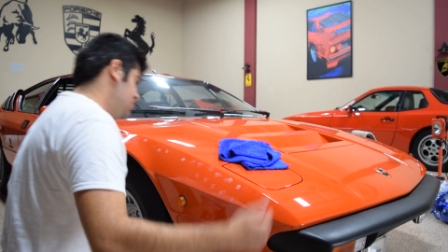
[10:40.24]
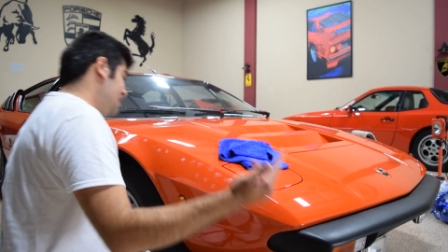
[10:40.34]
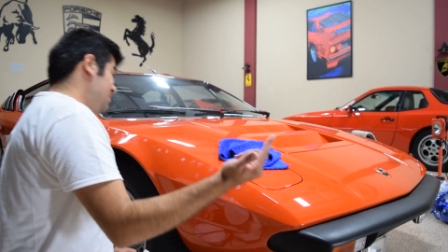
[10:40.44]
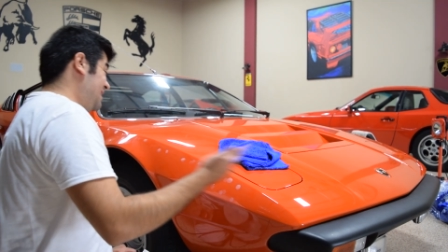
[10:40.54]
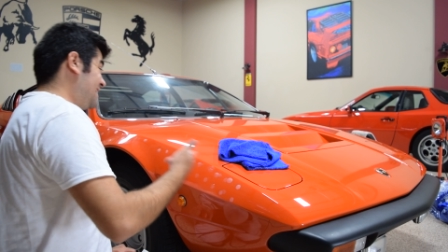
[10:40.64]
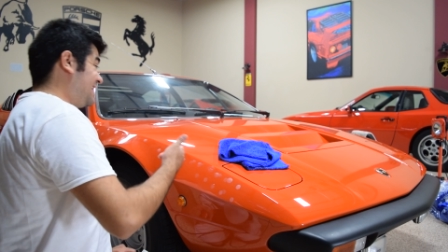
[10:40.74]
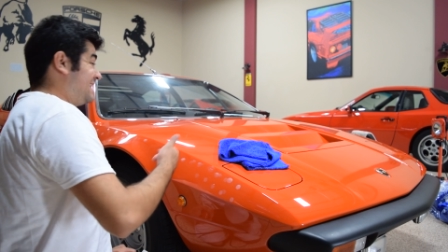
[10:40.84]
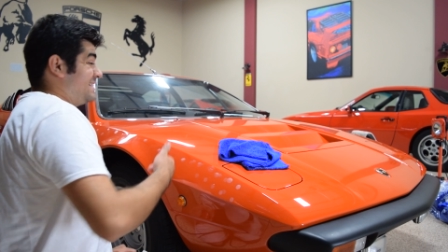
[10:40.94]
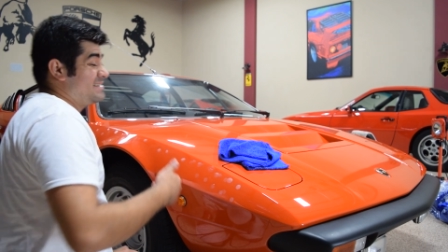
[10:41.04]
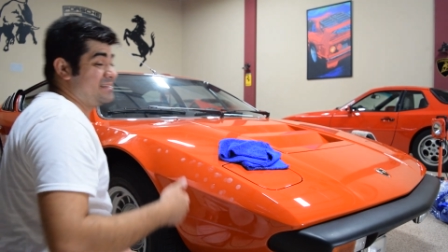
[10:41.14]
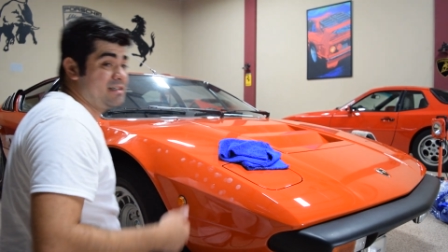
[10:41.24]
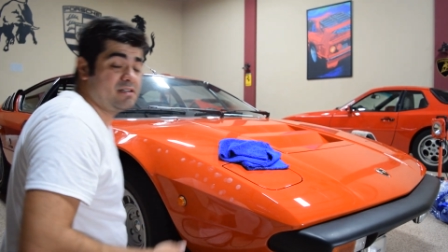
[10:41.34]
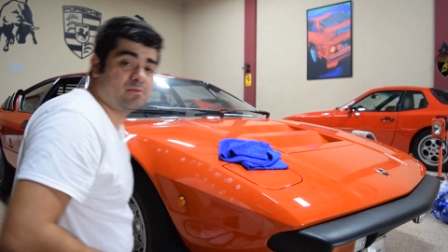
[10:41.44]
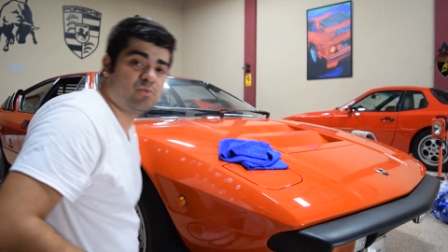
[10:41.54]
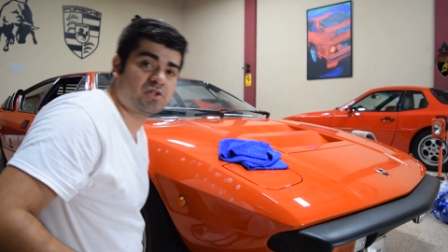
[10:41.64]
So I'm going to get this
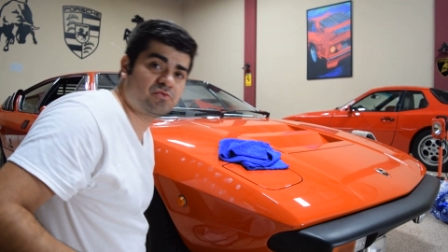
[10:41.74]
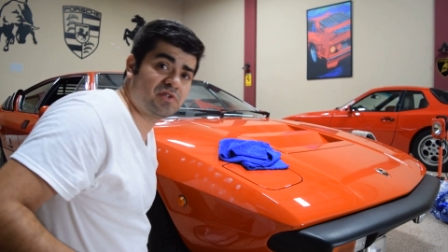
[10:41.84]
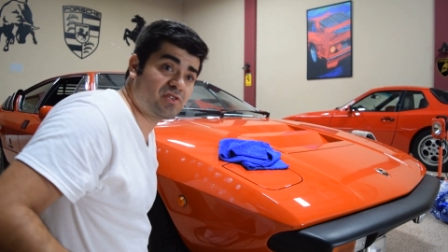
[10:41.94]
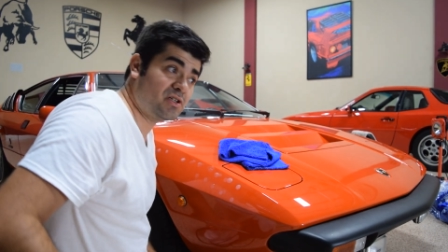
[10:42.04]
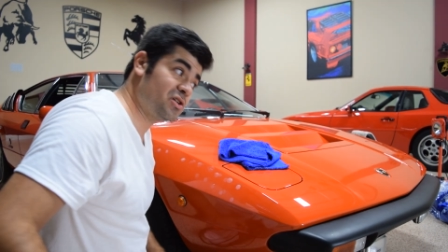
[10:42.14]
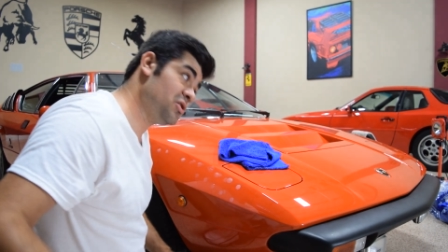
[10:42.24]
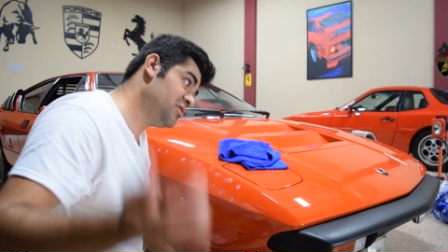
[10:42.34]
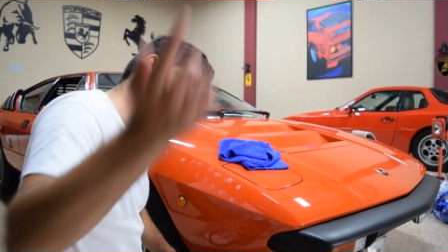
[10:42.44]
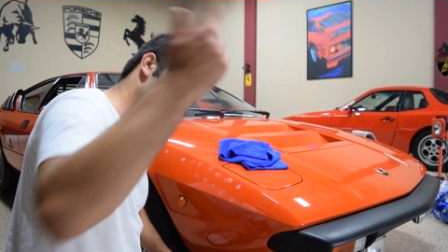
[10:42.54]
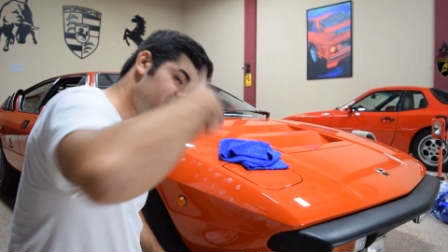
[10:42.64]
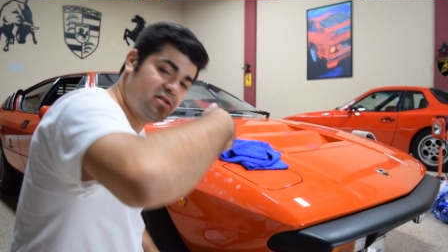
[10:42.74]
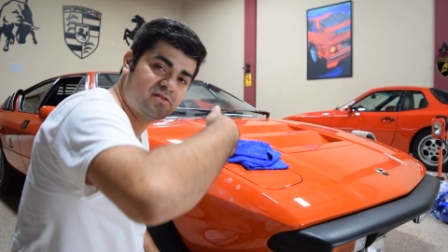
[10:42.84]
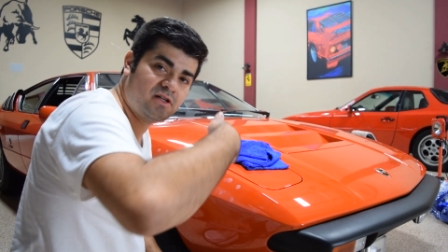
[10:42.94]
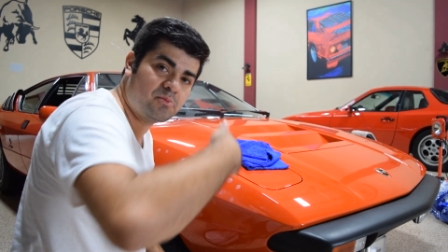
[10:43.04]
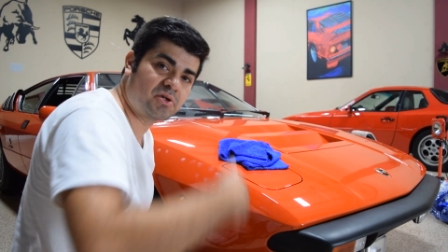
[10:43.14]
done and once we start the coating
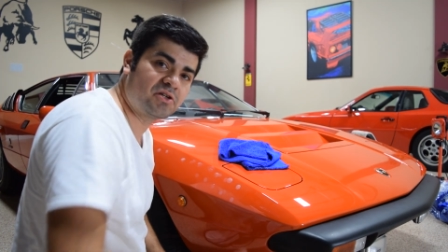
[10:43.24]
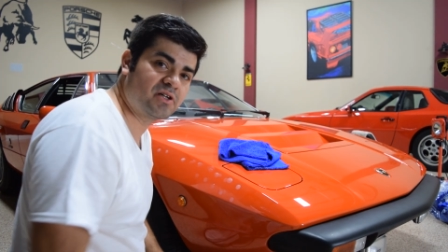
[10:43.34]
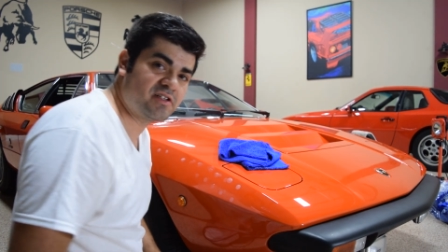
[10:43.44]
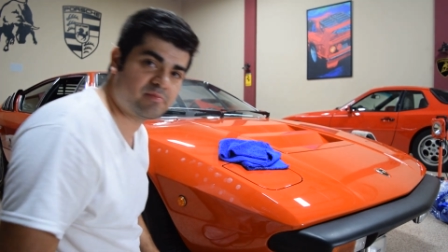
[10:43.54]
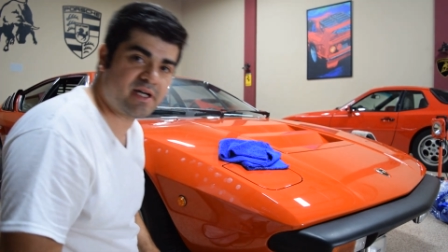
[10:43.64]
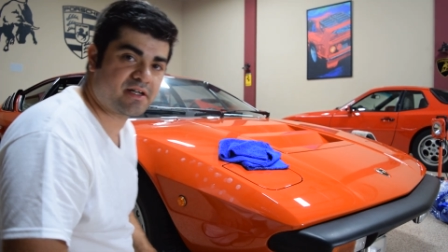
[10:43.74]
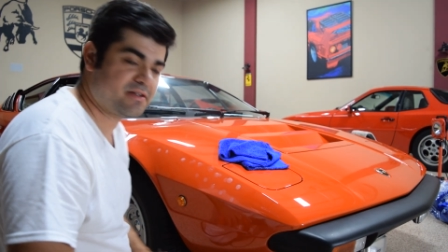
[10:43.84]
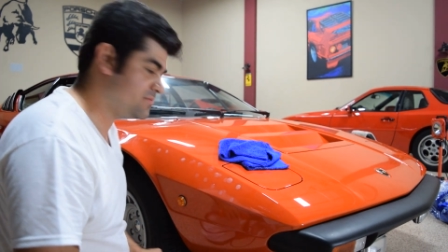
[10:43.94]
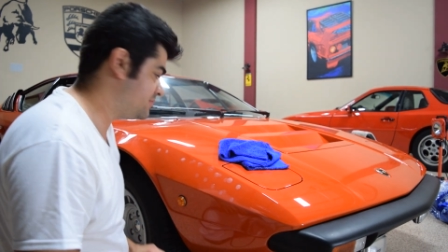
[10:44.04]
process, I'll bring you guys back.